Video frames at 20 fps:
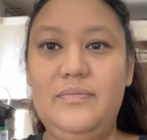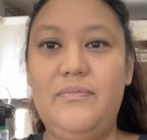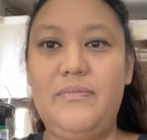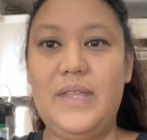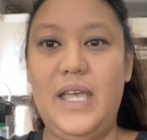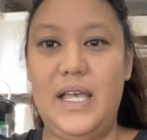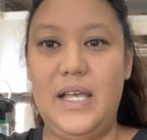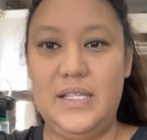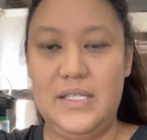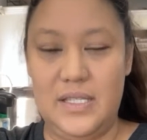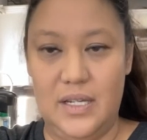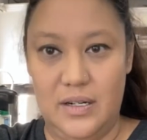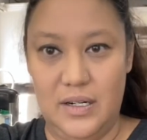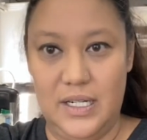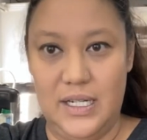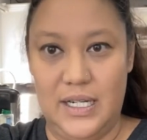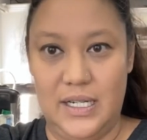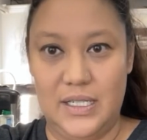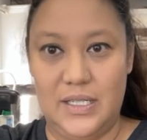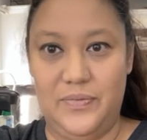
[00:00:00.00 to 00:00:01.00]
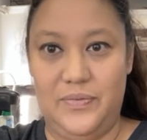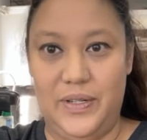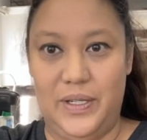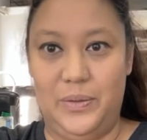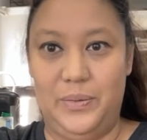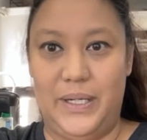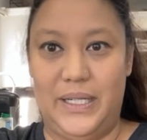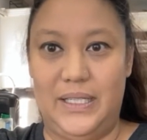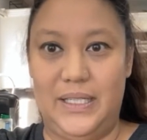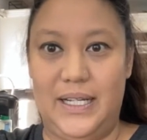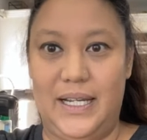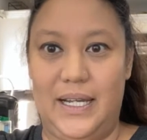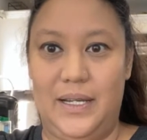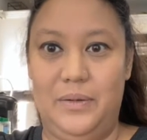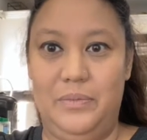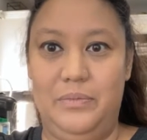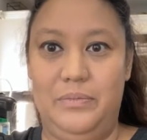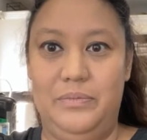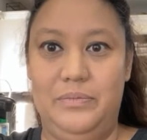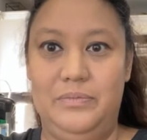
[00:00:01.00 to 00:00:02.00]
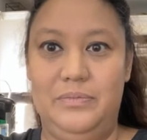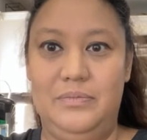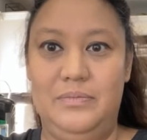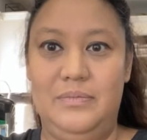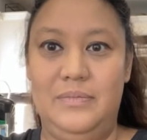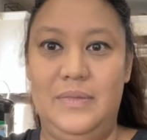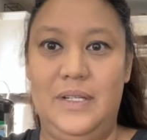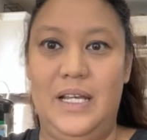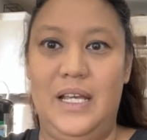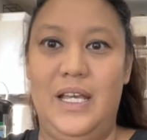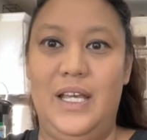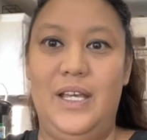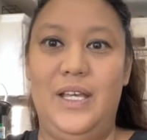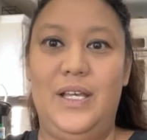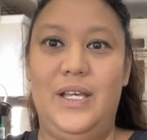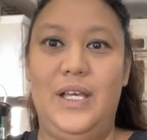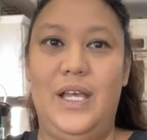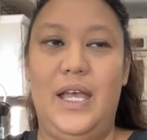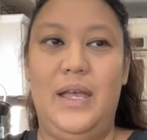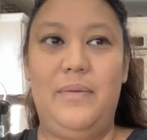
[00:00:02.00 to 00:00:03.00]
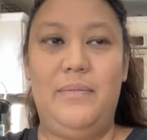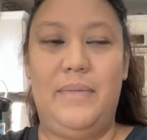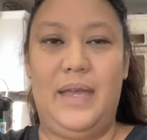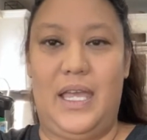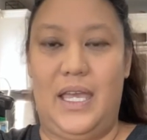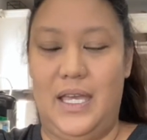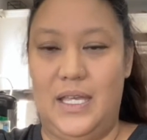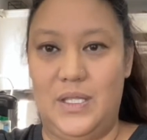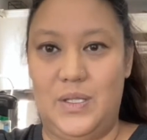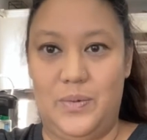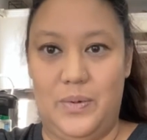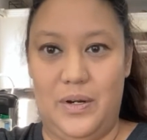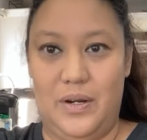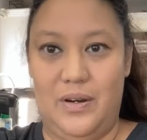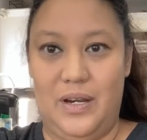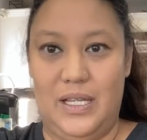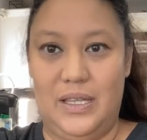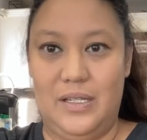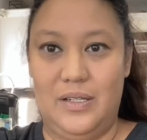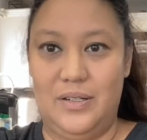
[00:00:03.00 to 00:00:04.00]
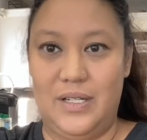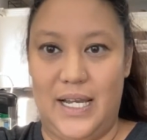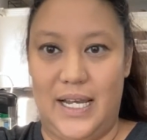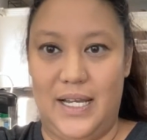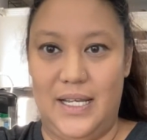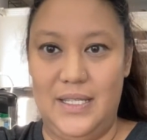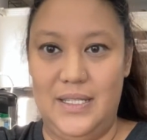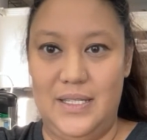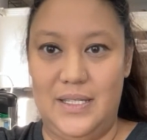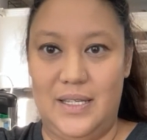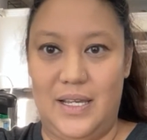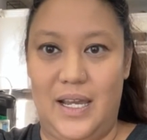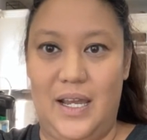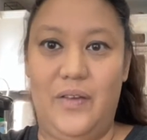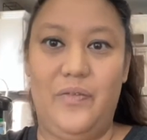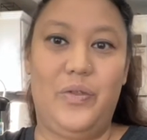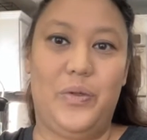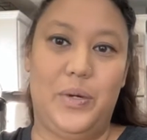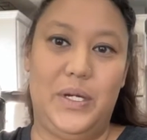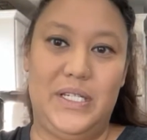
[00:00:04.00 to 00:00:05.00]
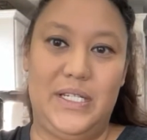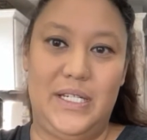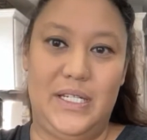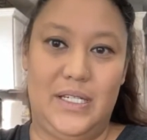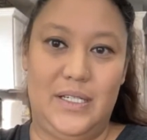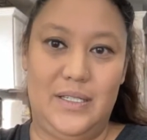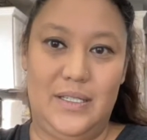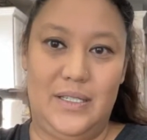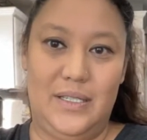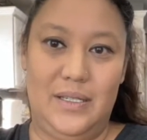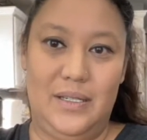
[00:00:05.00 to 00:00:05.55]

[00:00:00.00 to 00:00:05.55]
I started not to feel well again. My kids were at their dad's. I have 3 teens.